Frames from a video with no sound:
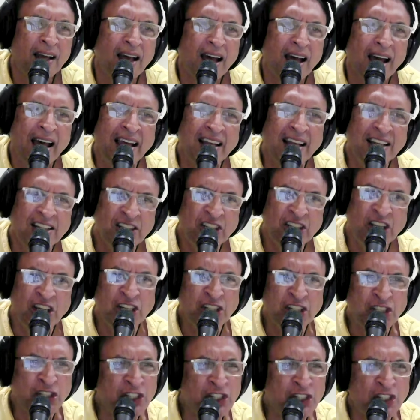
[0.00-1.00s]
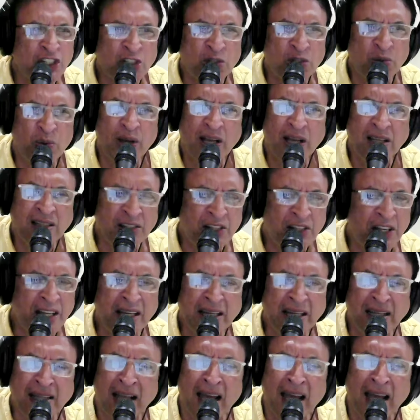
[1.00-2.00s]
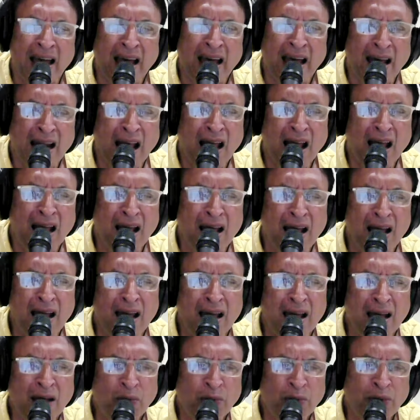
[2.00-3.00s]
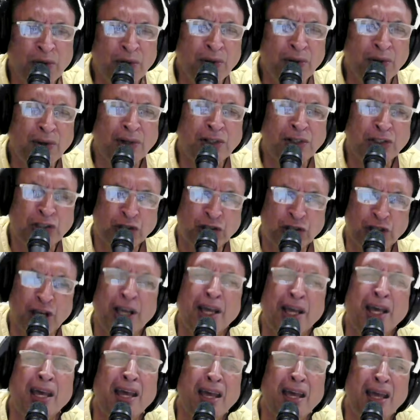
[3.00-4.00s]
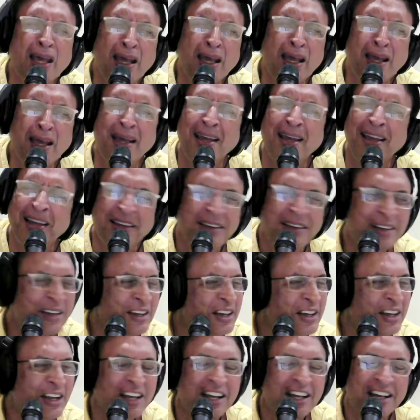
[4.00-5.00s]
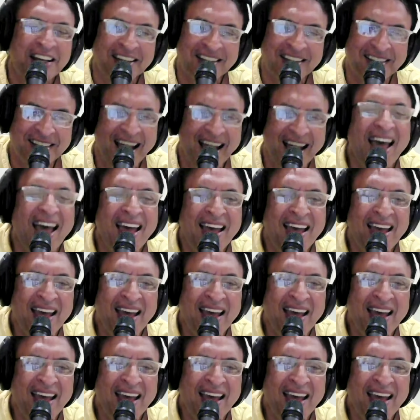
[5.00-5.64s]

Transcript: And there's just something that I want to say. Thank you, Lord.